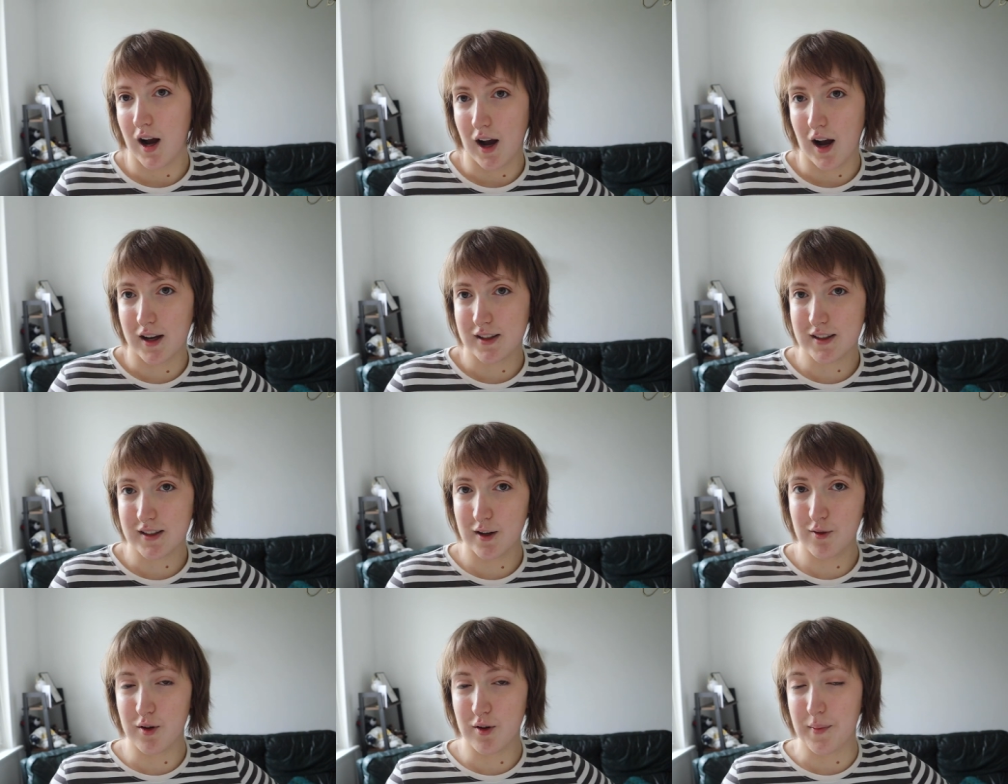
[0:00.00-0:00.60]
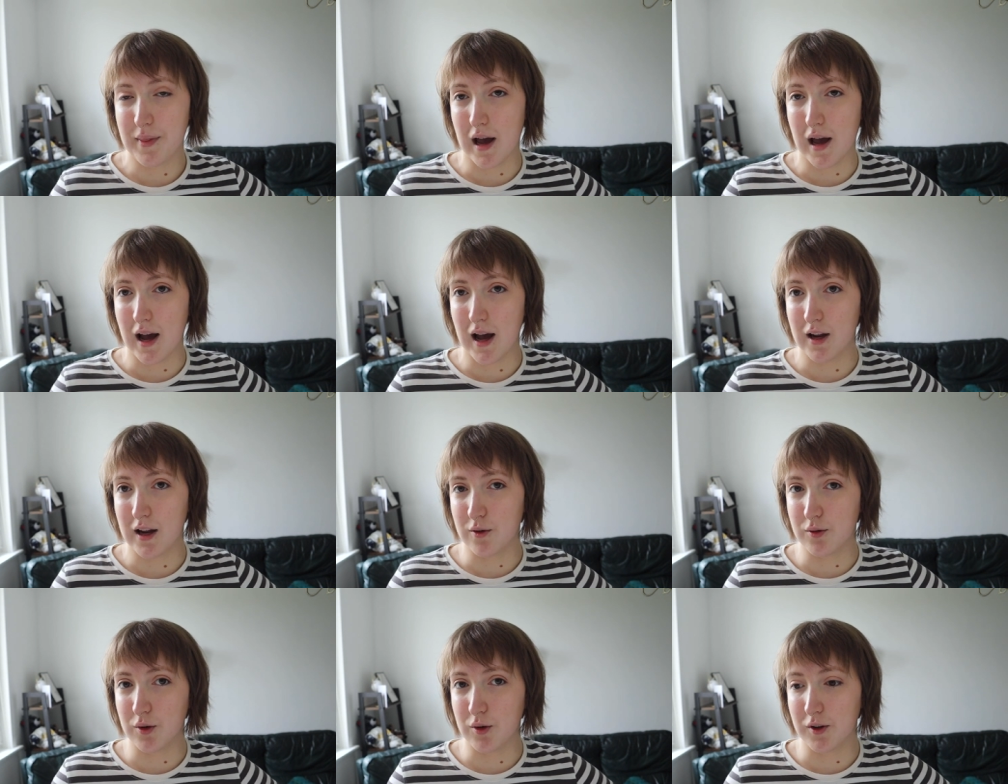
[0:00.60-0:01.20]
Aside from that,
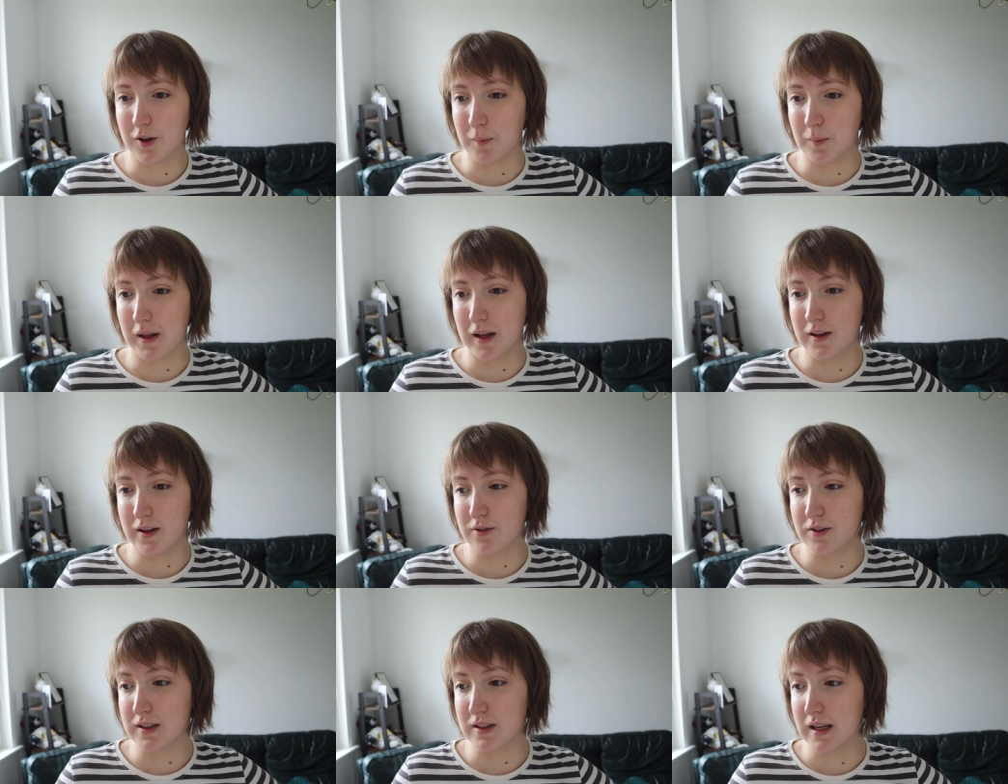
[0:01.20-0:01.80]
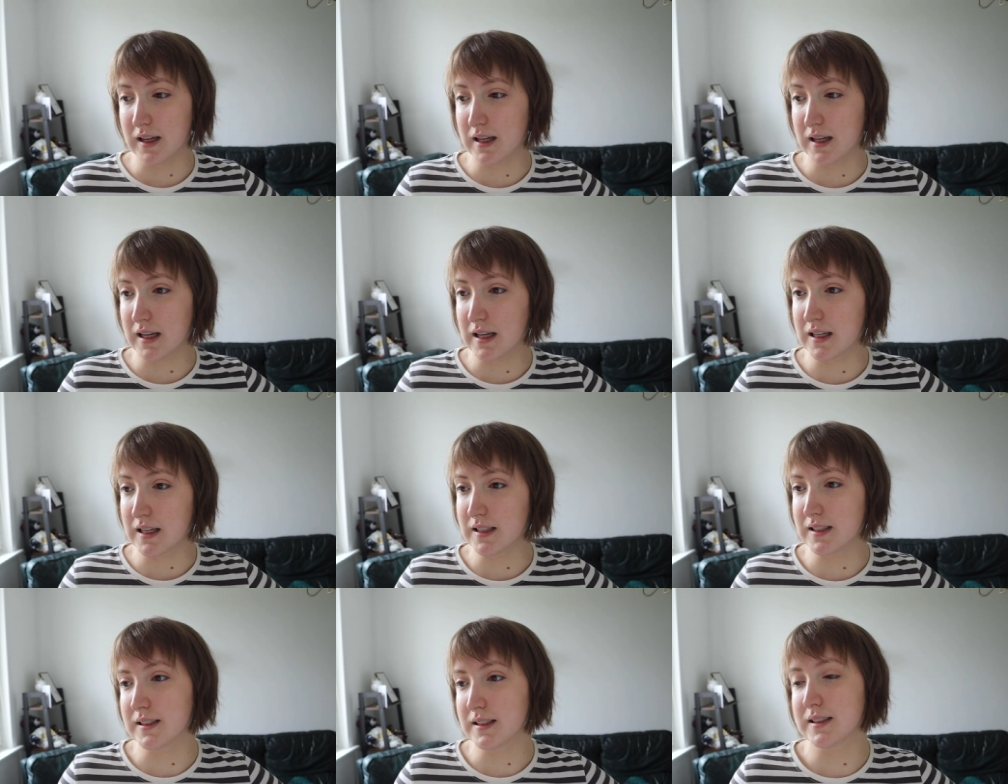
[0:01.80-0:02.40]
I don't know what the plan of the day
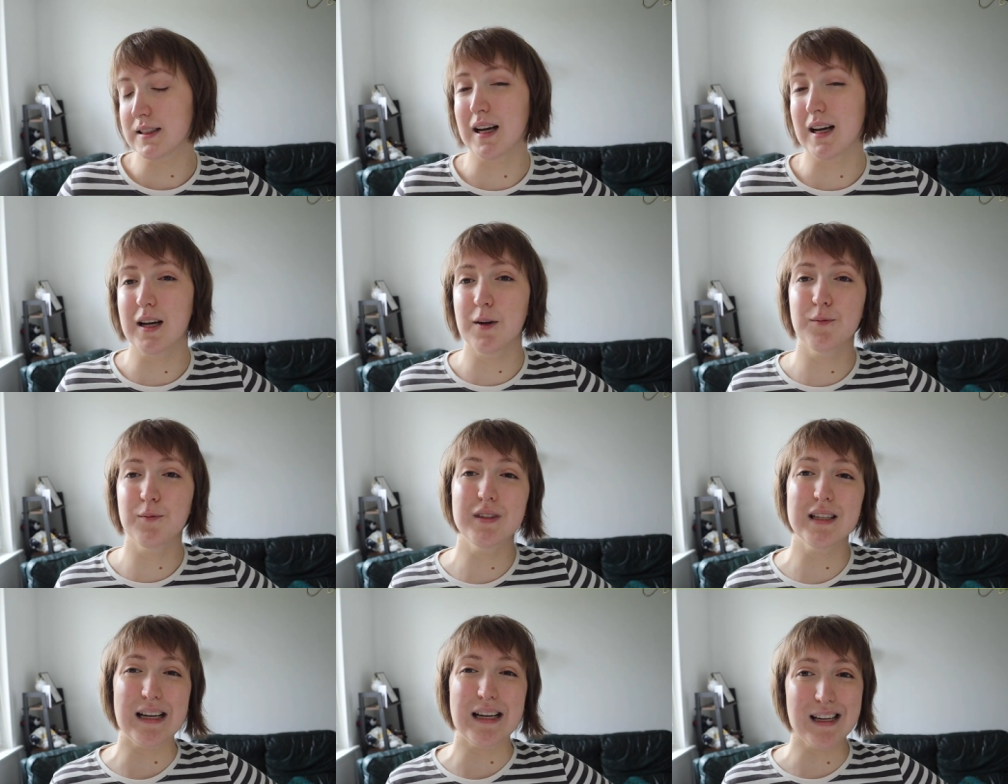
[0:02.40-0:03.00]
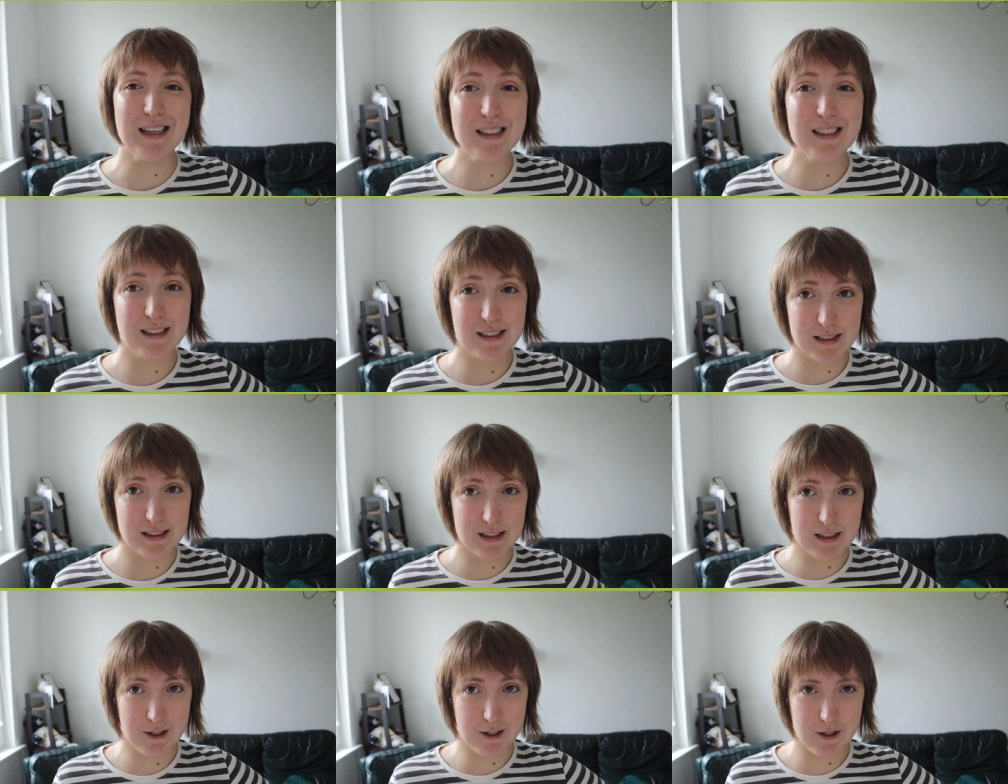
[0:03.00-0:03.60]
is. I'm
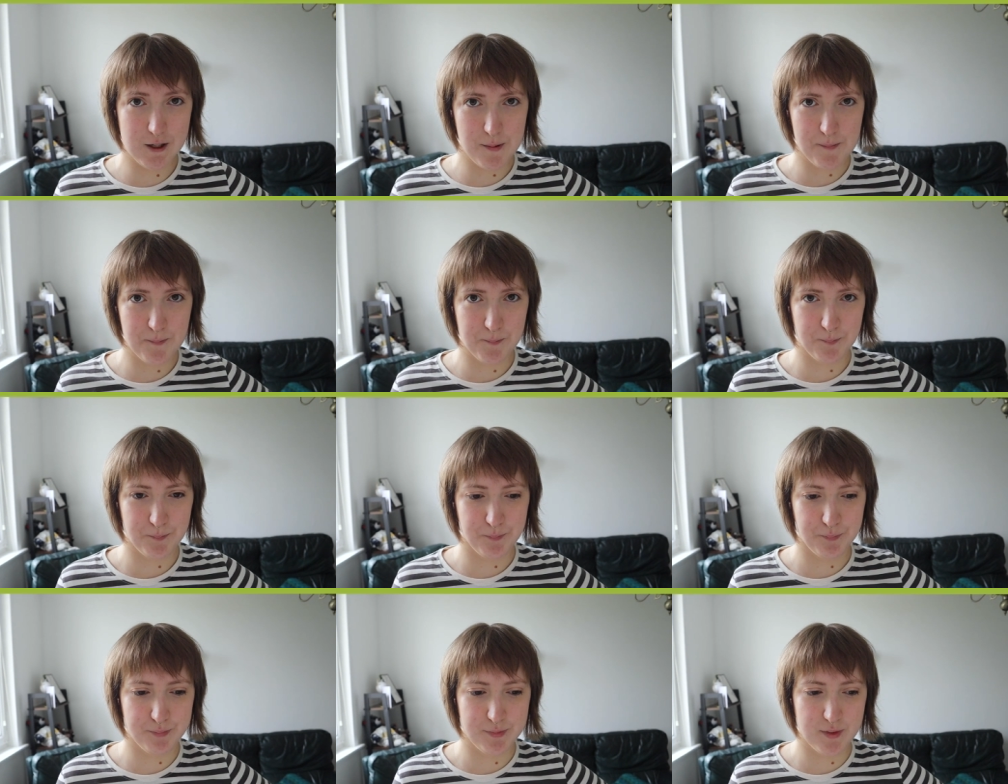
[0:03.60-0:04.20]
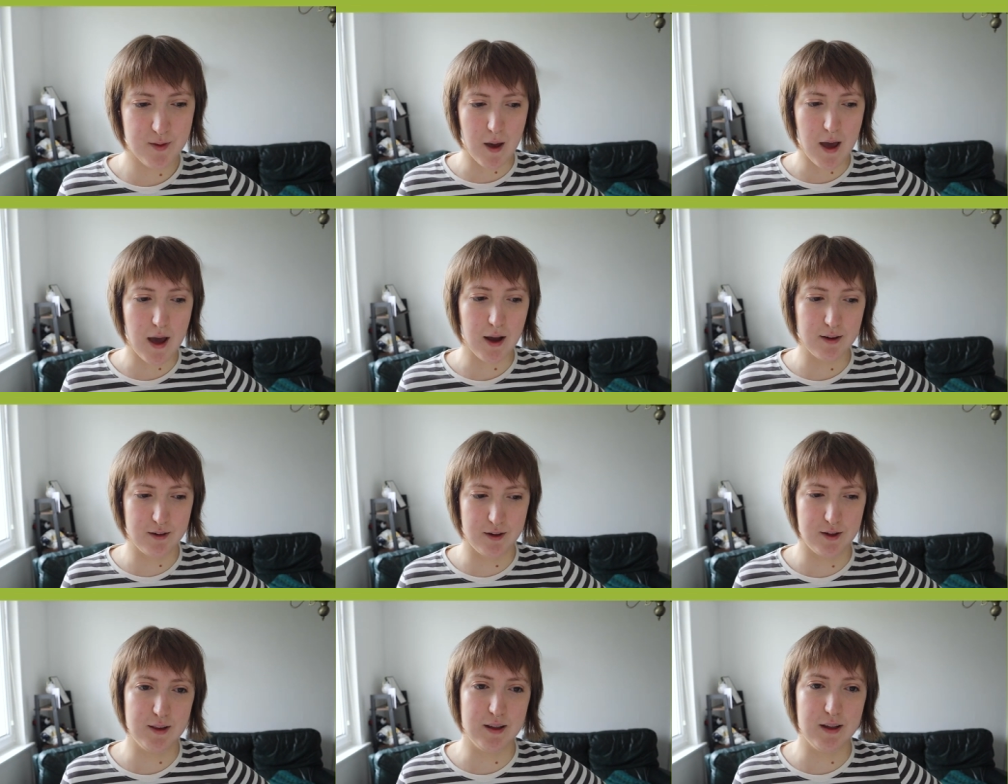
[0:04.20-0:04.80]
technically,
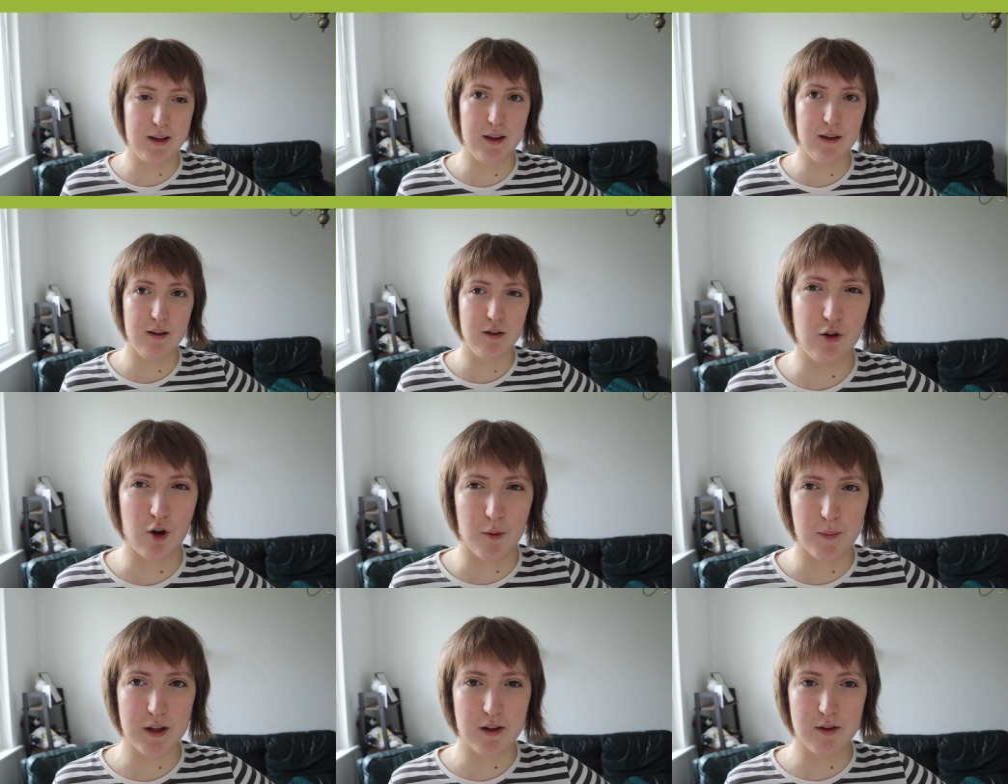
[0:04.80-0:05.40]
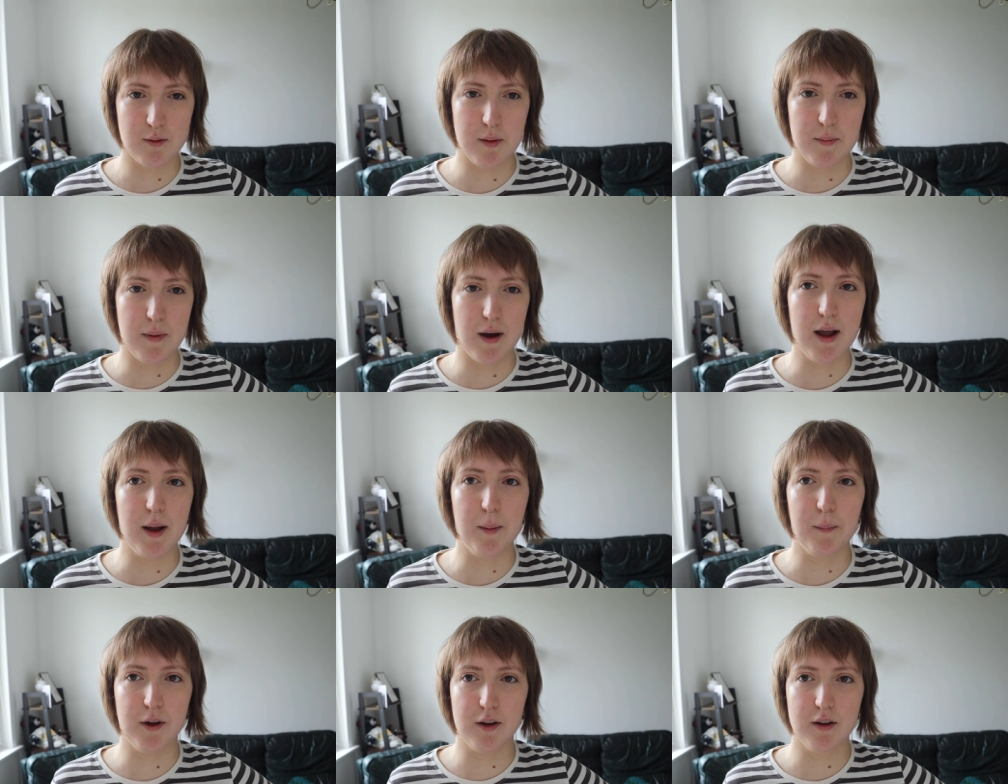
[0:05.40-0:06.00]
technically not meant to be
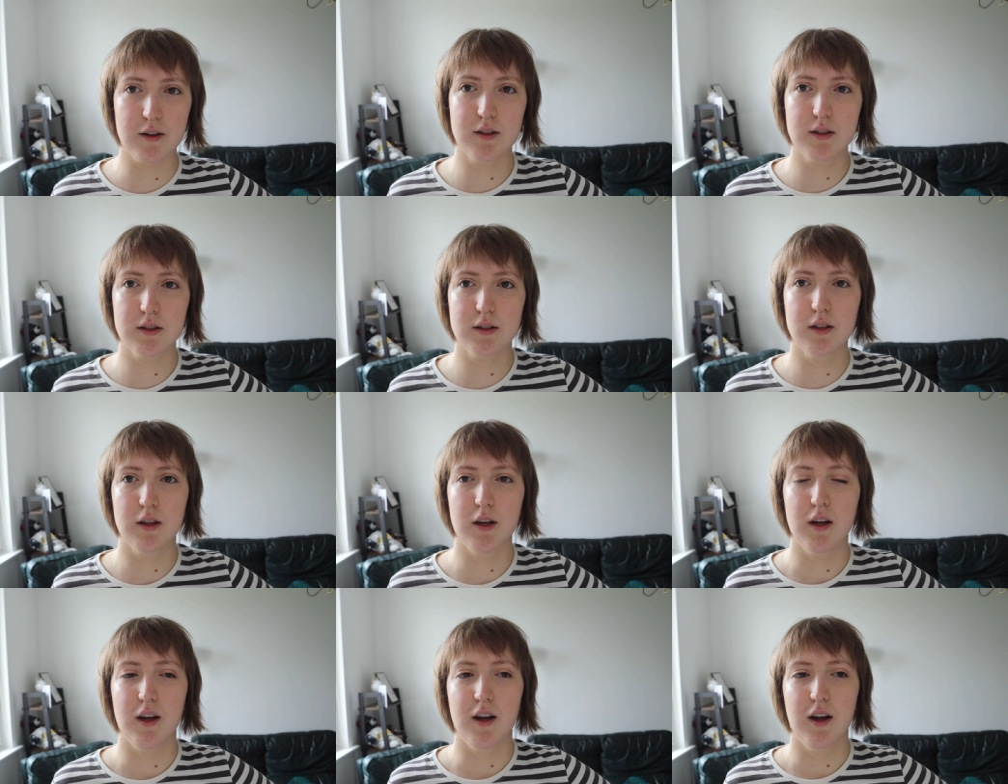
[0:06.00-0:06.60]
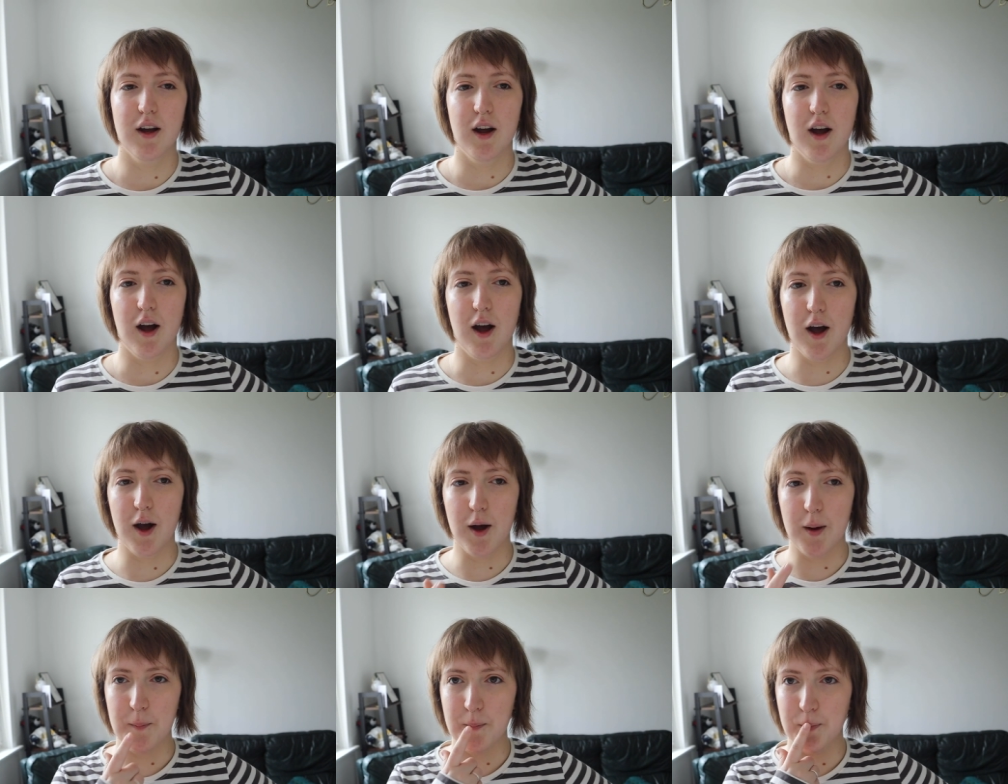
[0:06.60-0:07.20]
buying books,
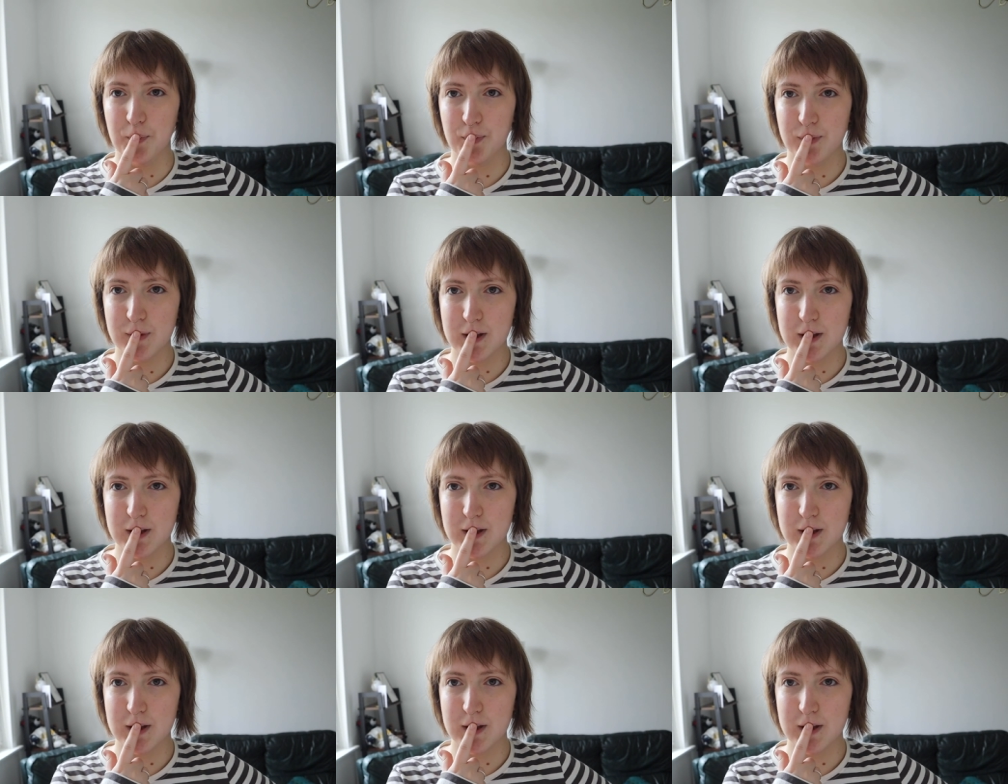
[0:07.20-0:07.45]
um,